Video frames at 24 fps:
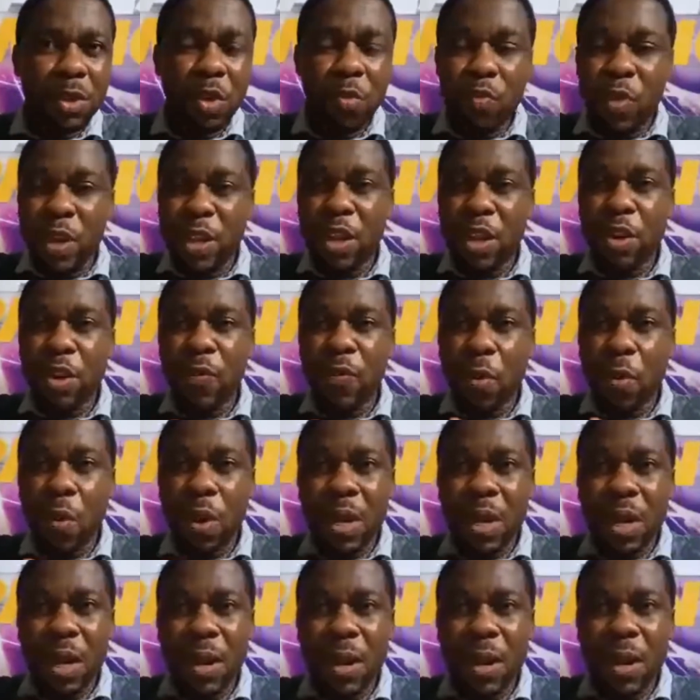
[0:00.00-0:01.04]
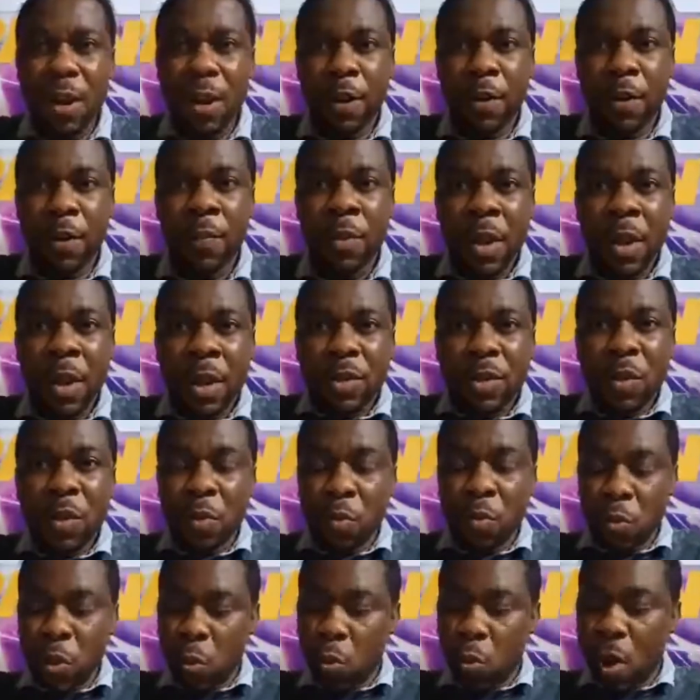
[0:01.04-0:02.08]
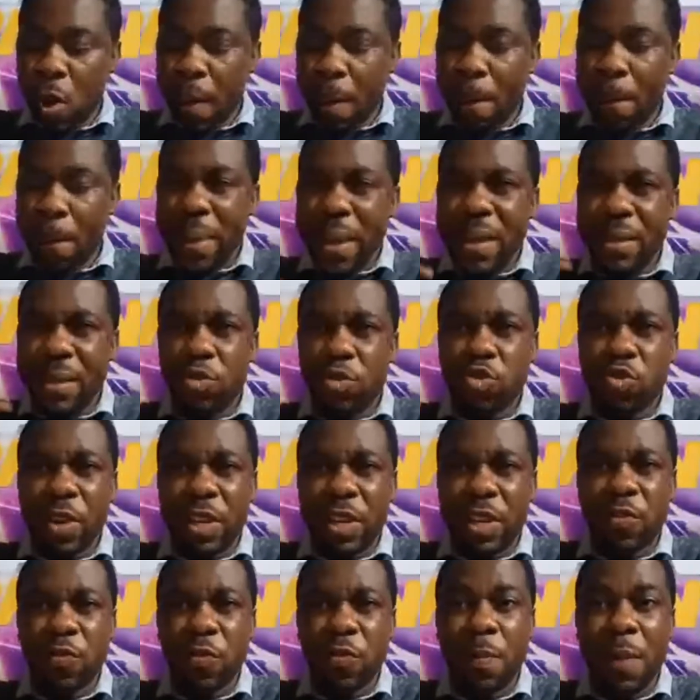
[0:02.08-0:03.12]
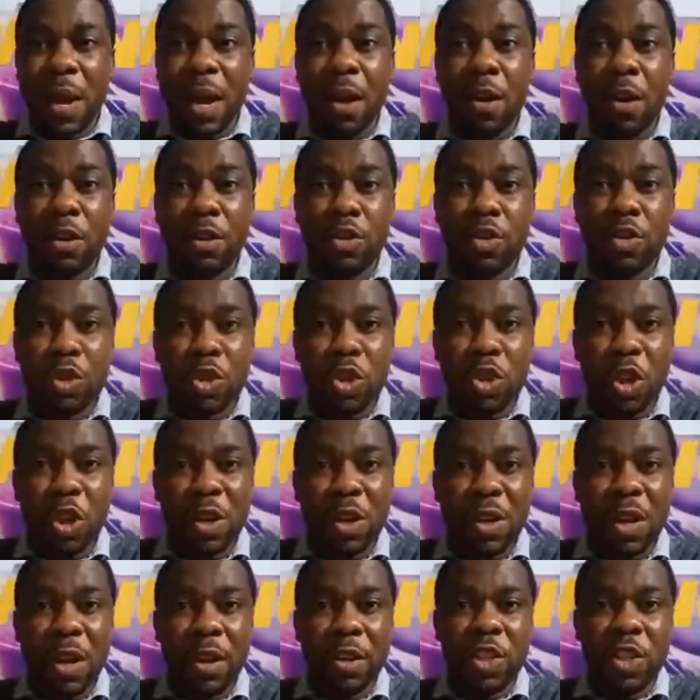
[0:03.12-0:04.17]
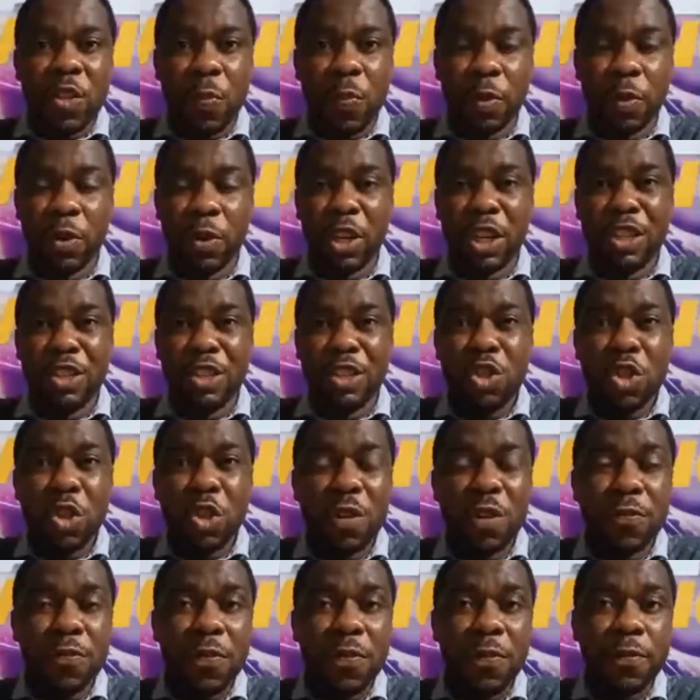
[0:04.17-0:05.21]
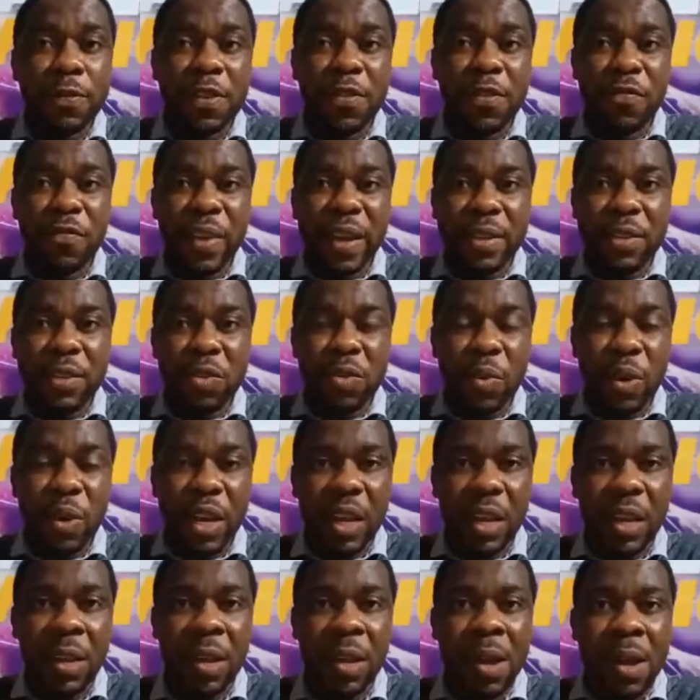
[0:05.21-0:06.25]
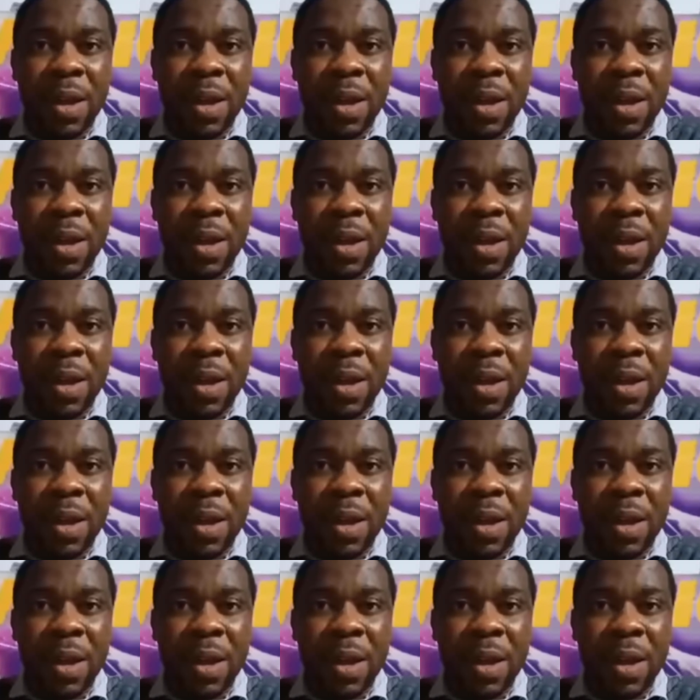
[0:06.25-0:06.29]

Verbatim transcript: The reading of the word of God. So we are being transformed according to John's gospel in John fifteen verse three.